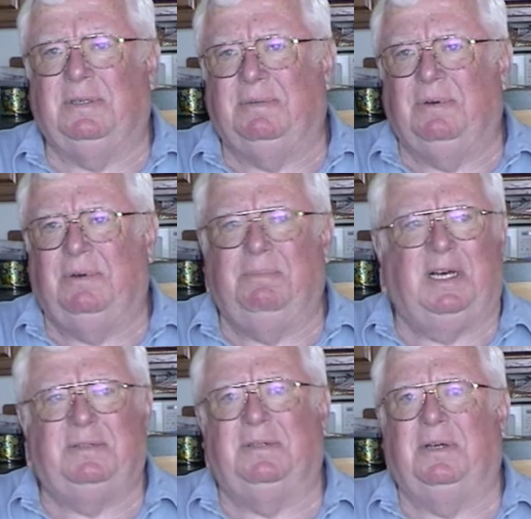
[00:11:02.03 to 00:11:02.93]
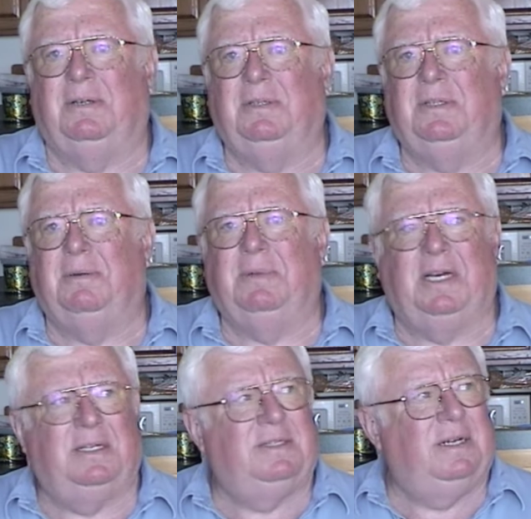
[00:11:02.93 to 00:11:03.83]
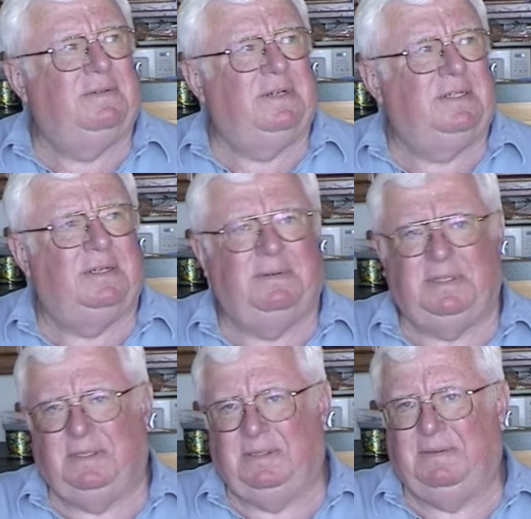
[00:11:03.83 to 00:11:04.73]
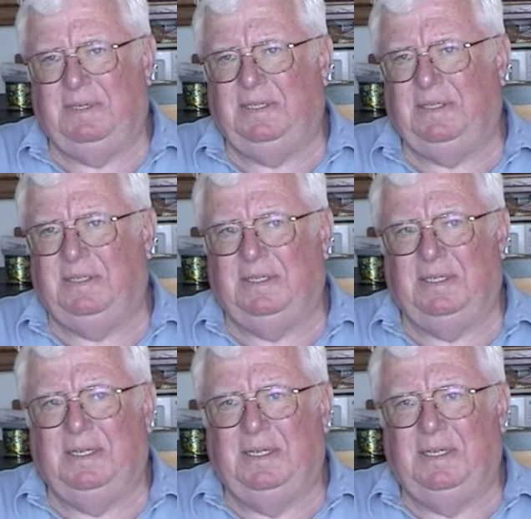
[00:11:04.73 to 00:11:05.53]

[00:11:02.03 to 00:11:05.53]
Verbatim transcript: there was an old master sergeant there by it and stuff. And I said, what's it? What is it?